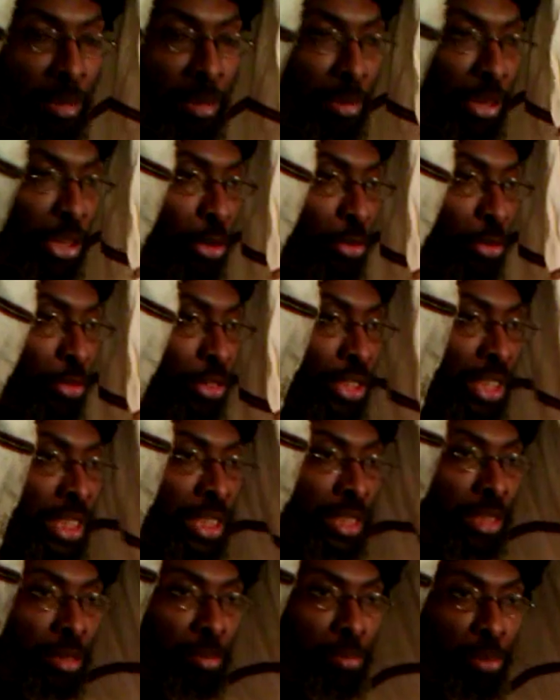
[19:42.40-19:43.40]
but over this
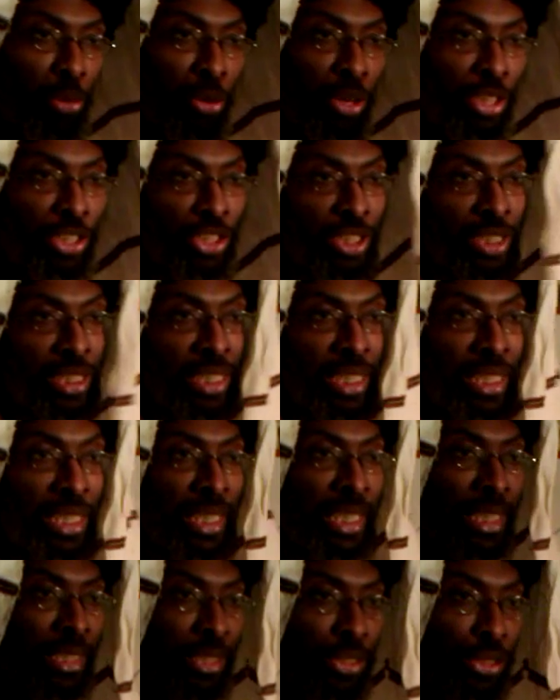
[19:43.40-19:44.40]
portion didn't
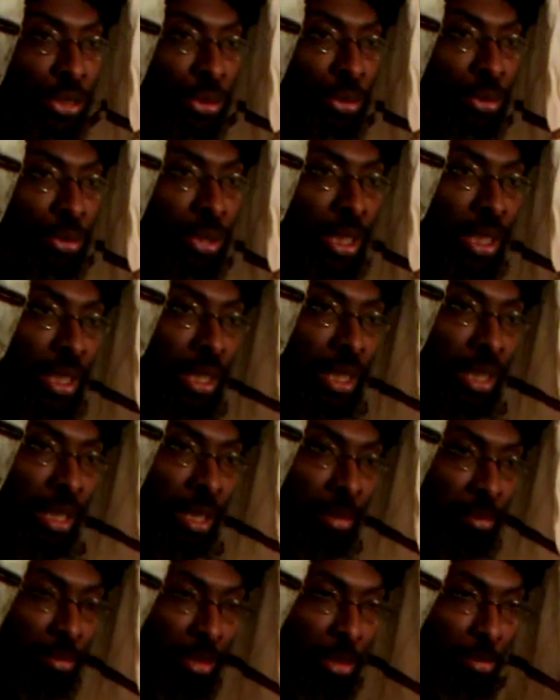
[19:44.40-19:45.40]
get to.
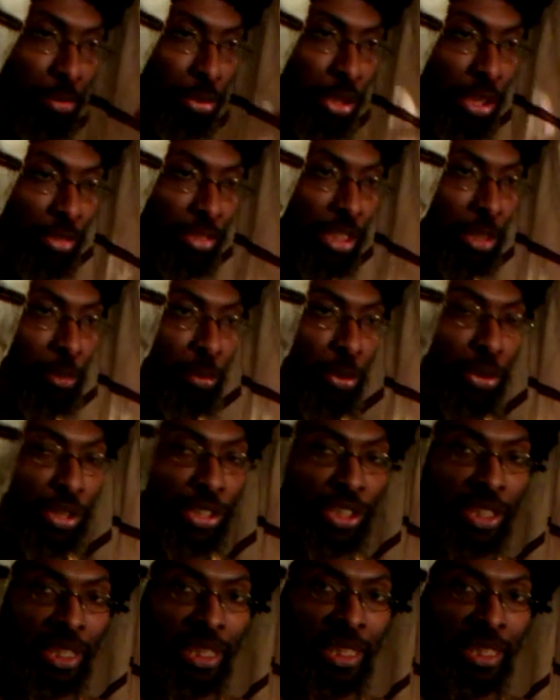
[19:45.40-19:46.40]
The previous
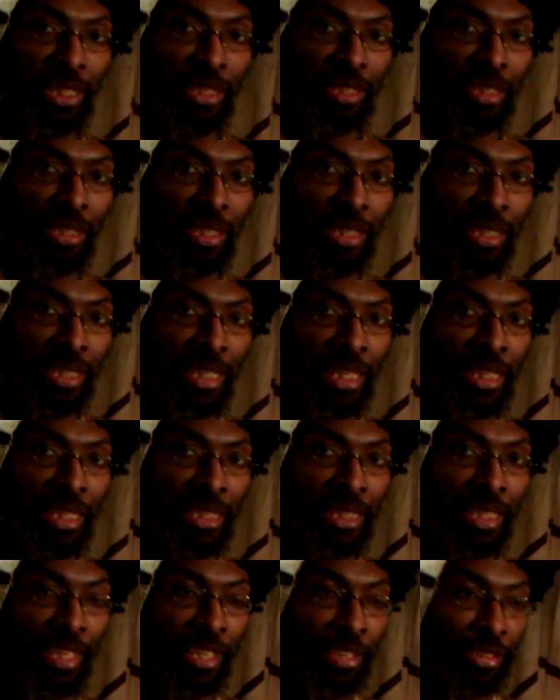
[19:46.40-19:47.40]
portion get into the
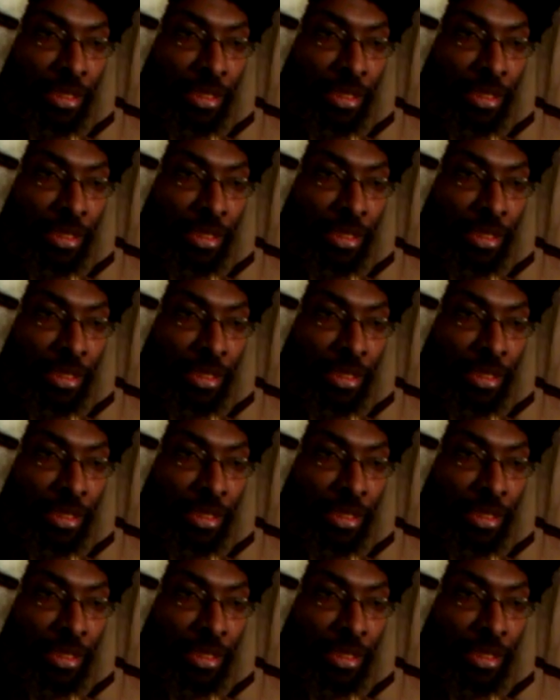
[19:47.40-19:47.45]
details